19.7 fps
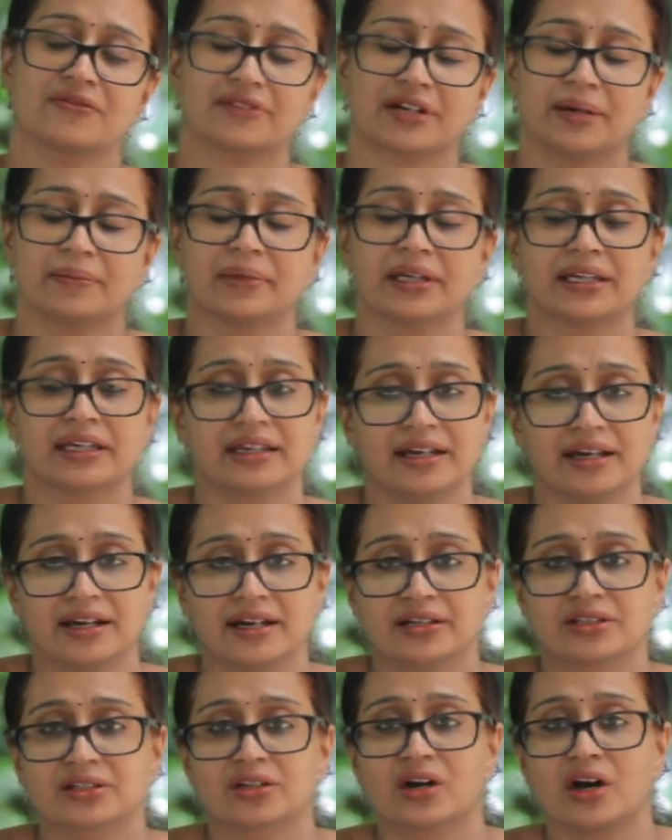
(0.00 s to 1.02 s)
coming
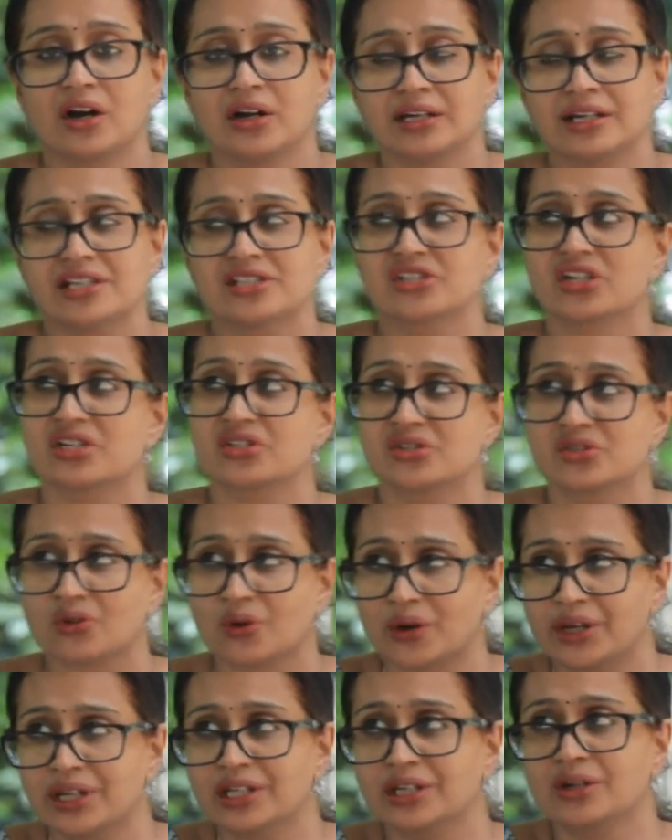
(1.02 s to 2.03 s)
here to college,
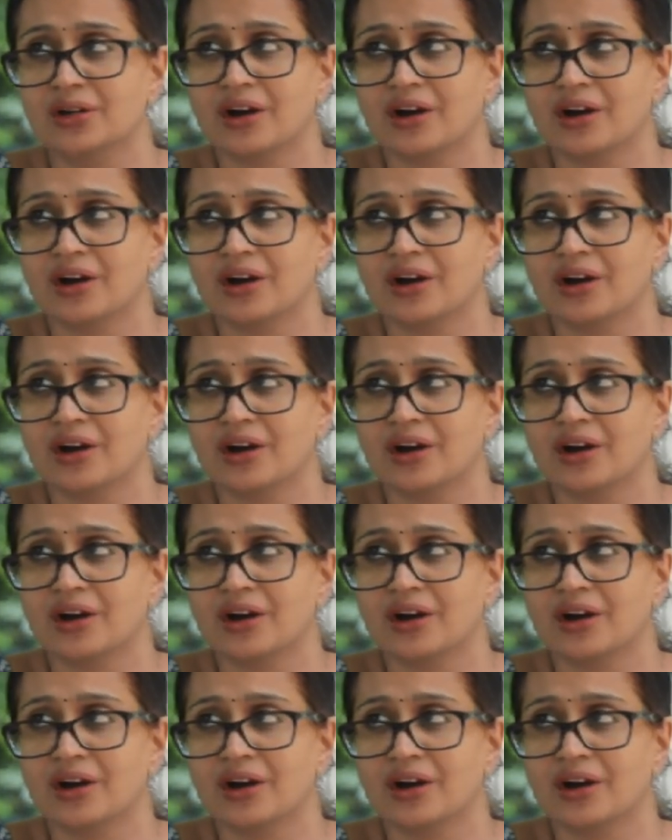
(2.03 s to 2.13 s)
enjoying